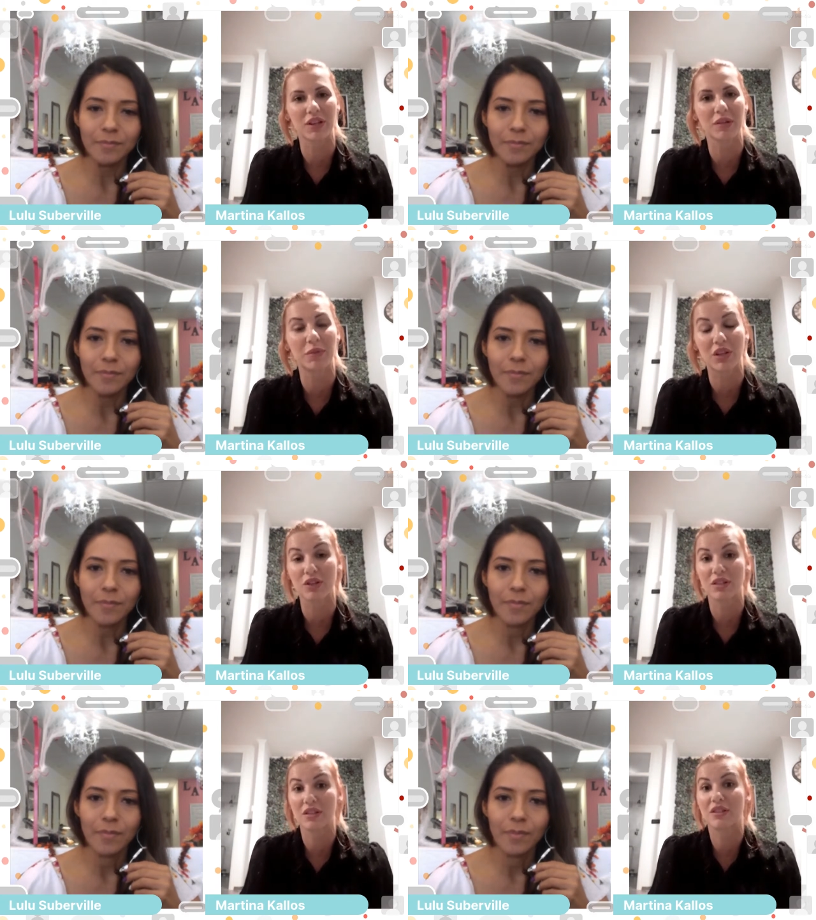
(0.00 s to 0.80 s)
Speaker 1: it
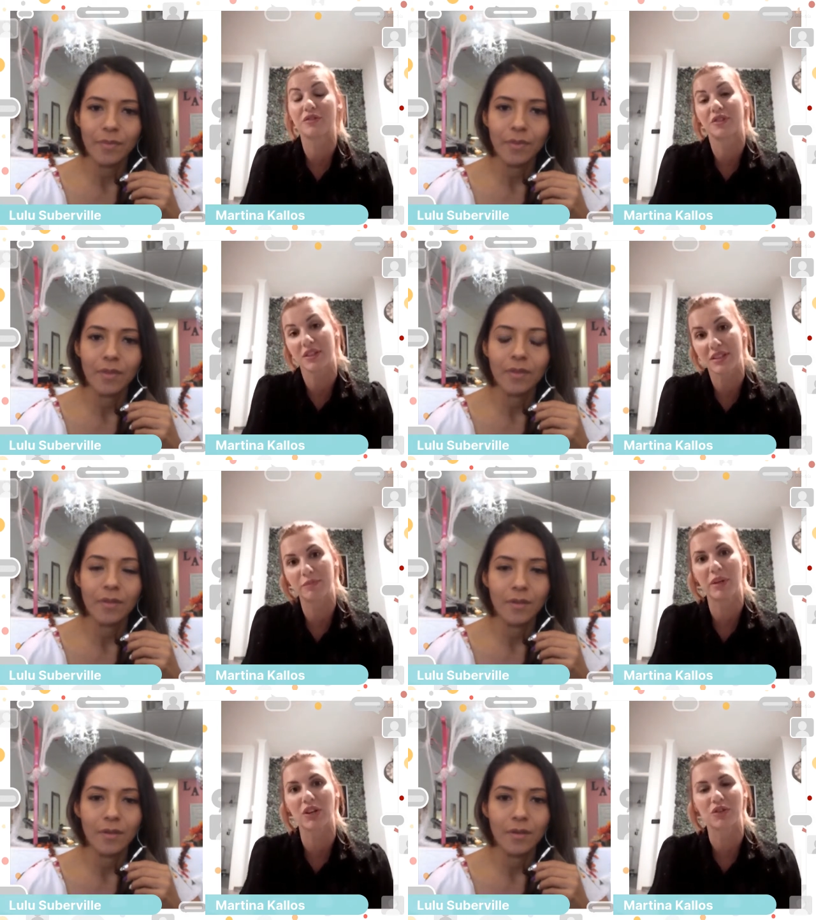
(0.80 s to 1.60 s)
because it's the first
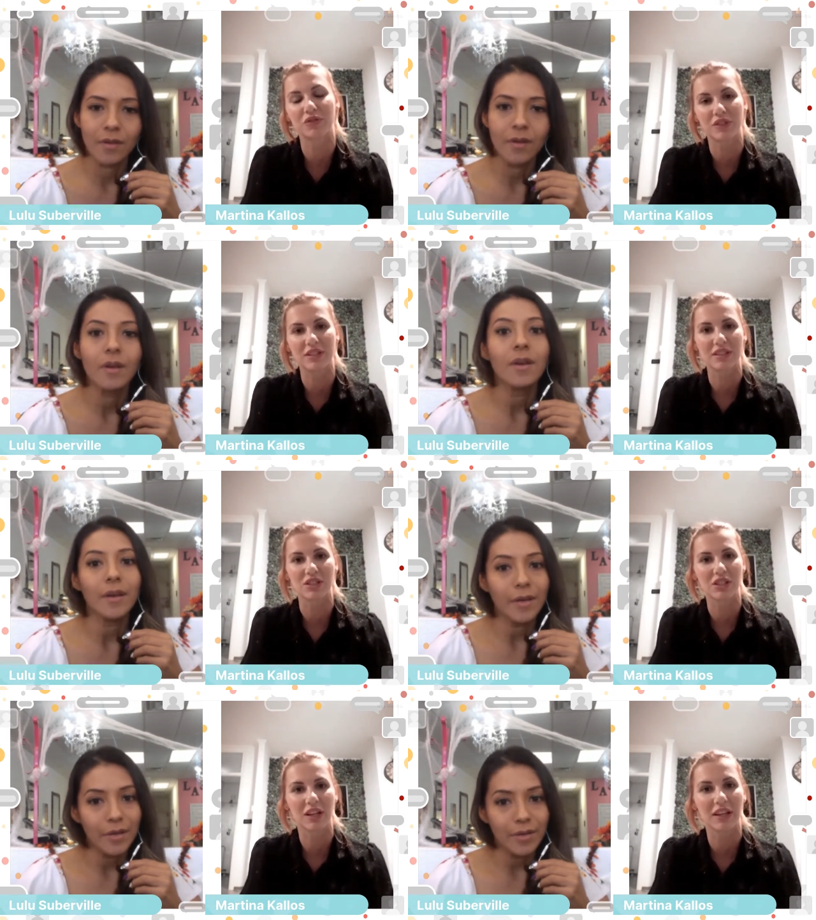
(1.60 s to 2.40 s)
big conference in
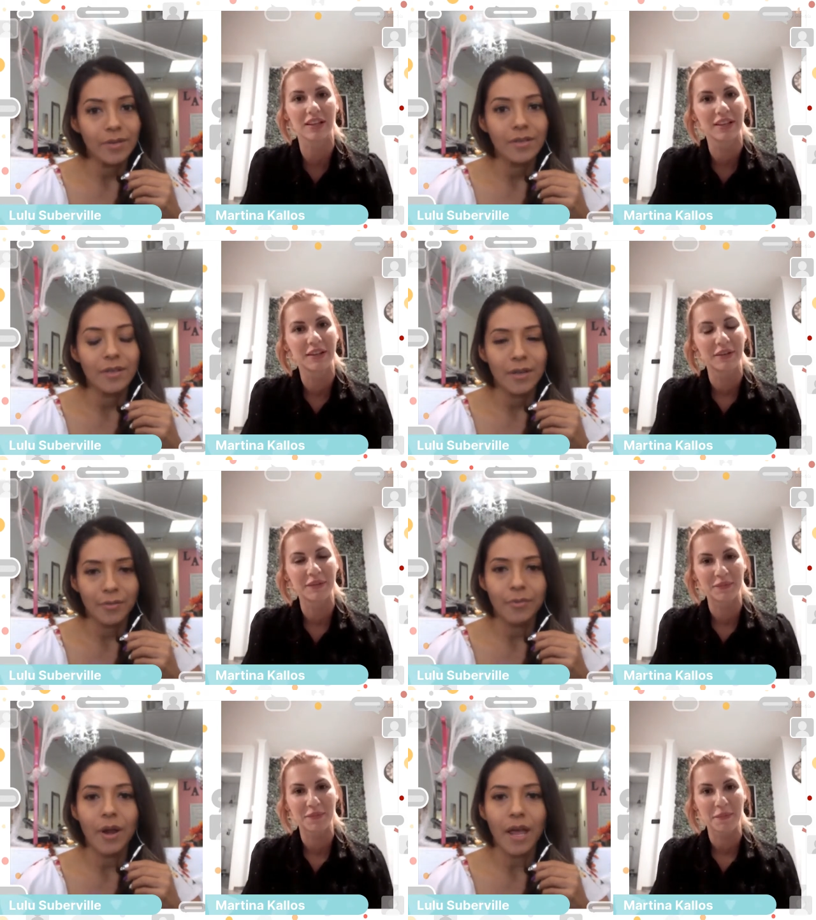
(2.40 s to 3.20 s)
Chile.
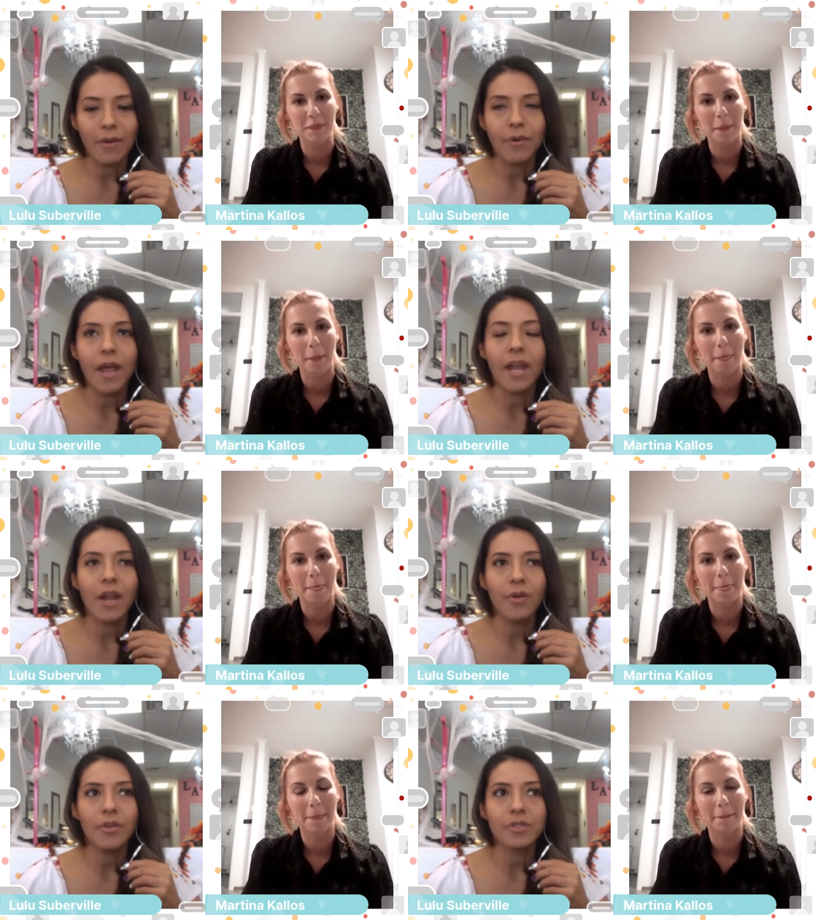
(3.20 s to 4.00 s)
Speaker 2: Right, right.
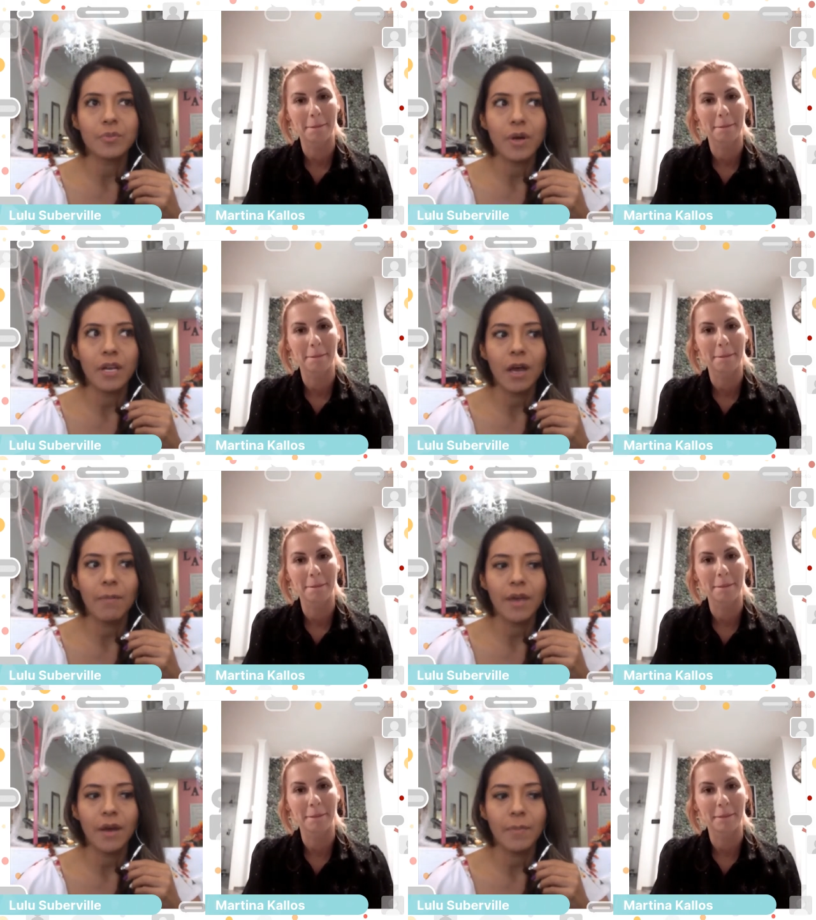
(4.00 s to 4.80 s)
And I know there's
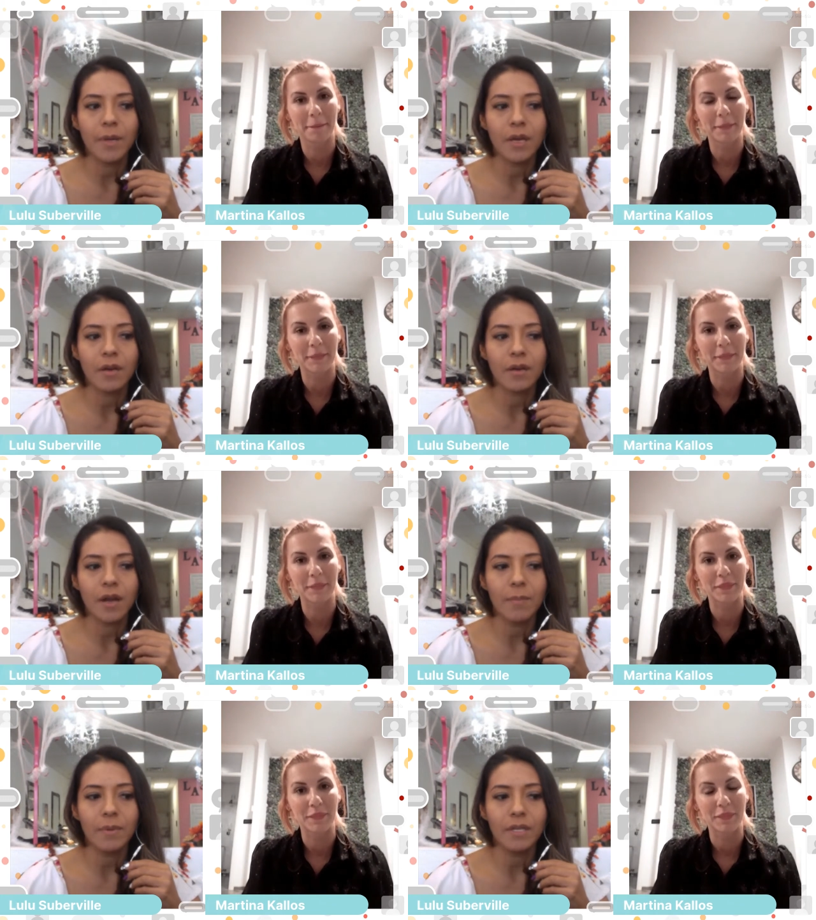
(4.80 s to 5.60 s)
one coming up
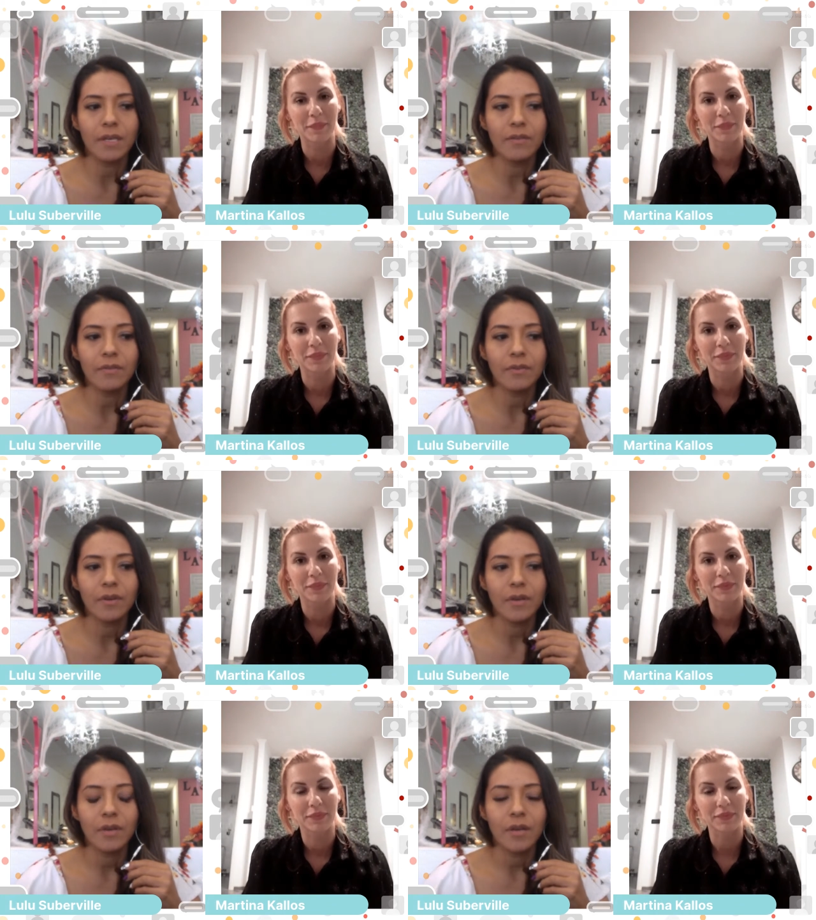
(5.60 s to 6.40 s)
here, I
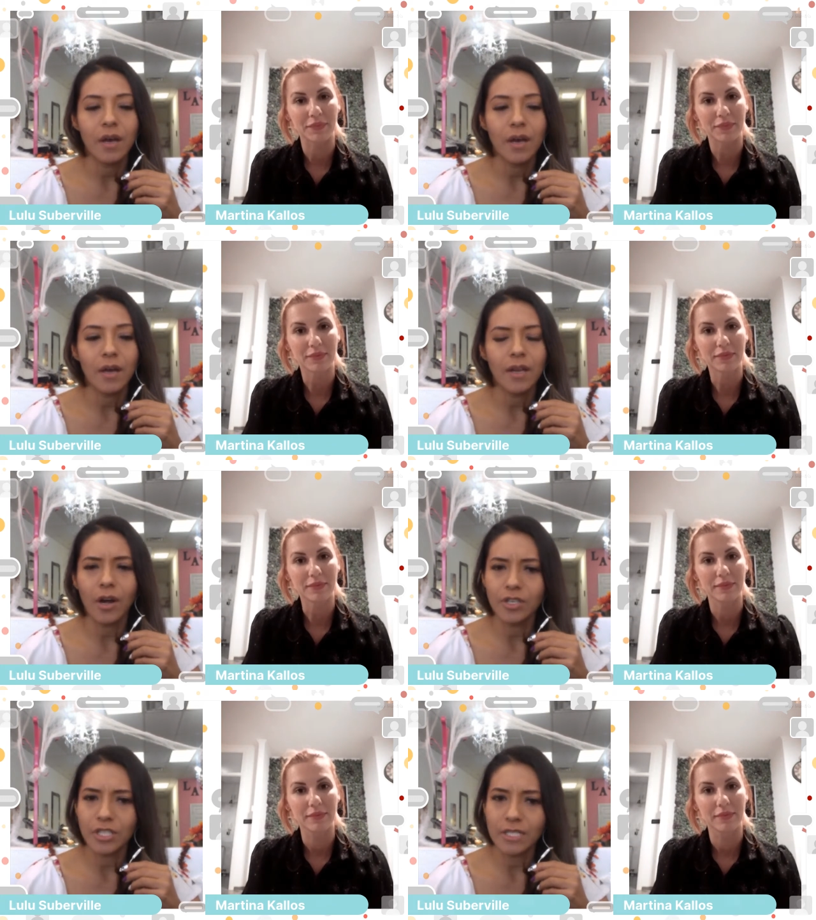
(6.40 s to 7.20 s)
believe,
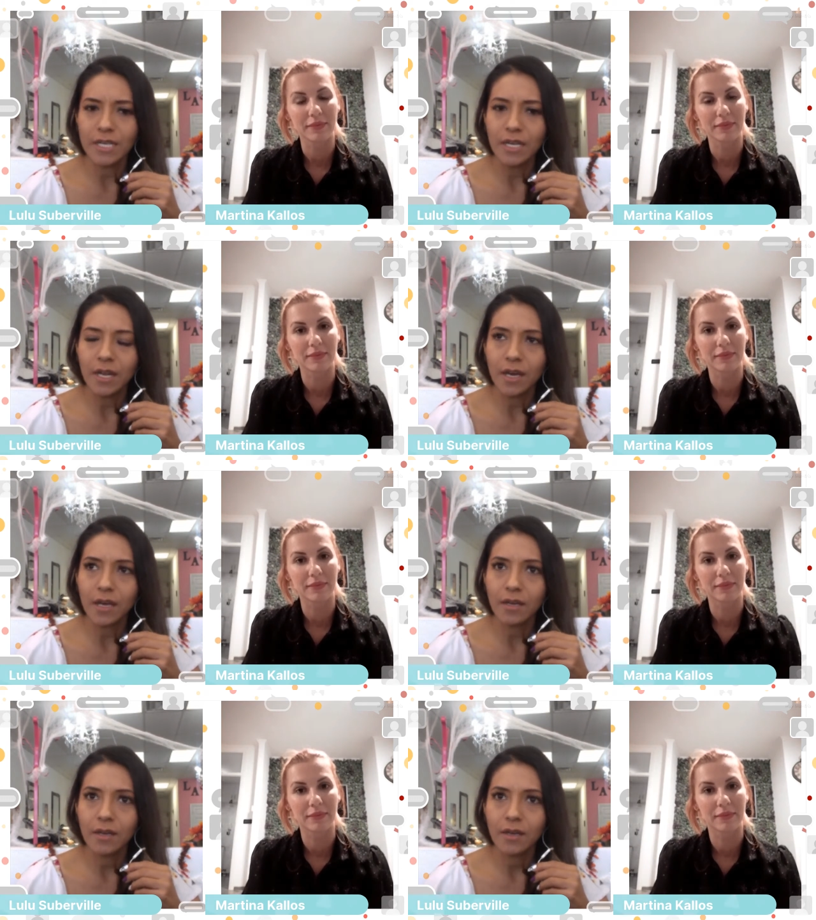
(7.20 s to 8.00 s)
in
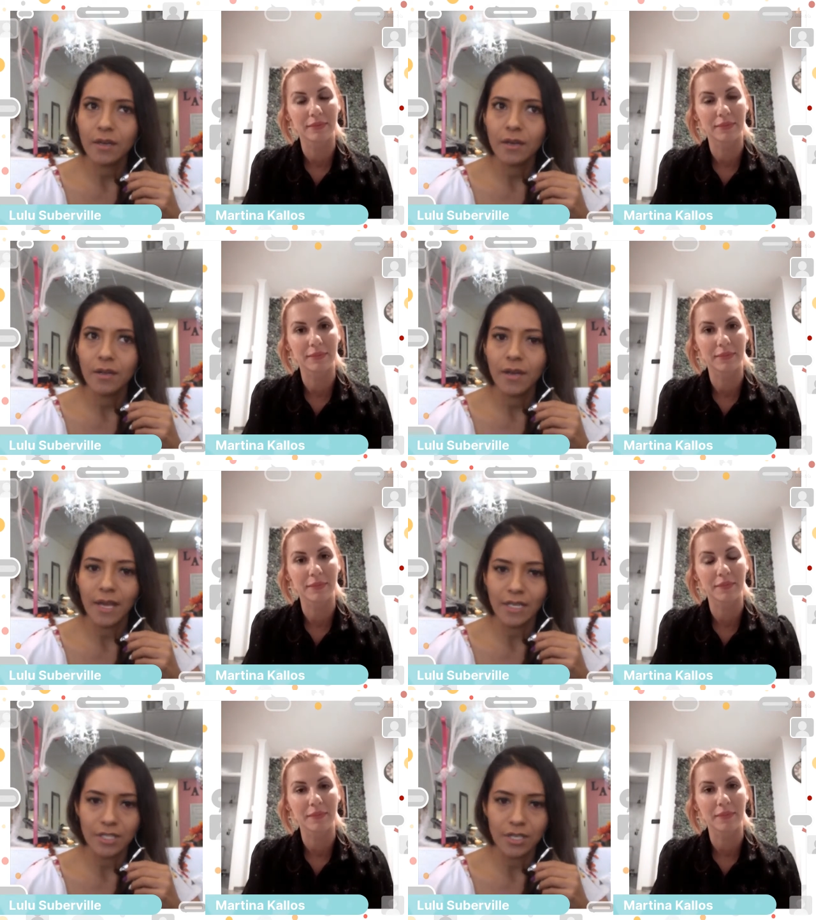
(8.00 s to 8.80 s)
Argentina
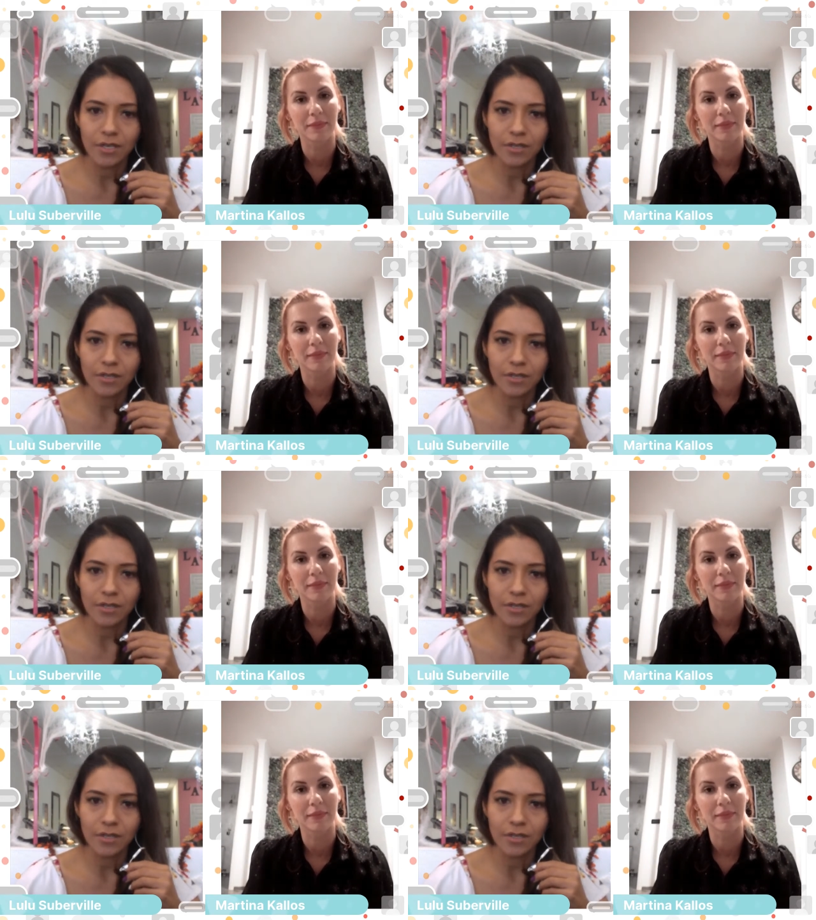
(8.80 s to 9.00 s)
next